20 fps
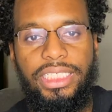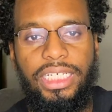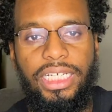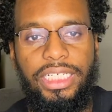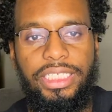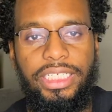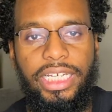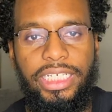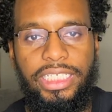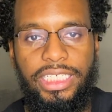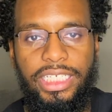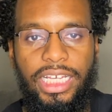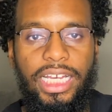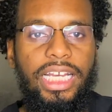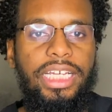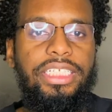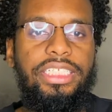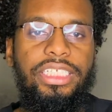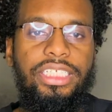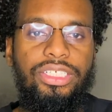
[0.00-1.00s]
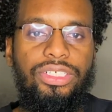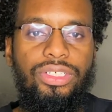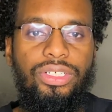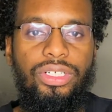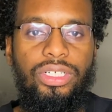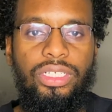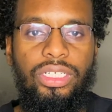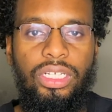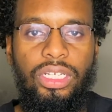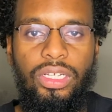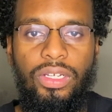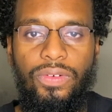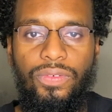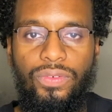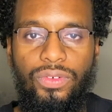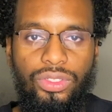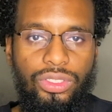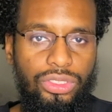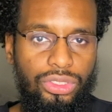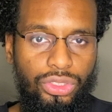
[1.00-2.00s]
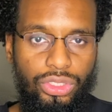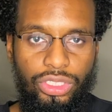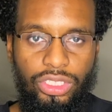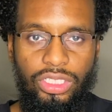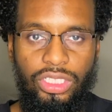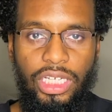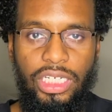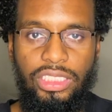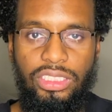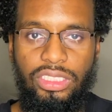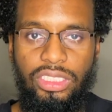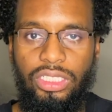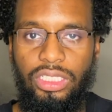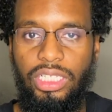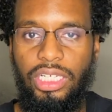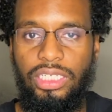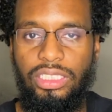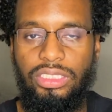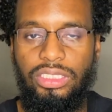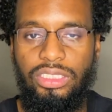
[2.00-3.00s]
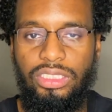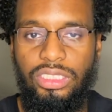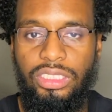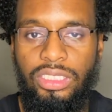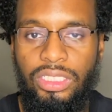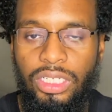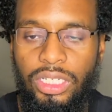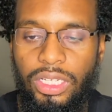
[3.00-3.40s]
a Nike ID on for the Northern Lights collection.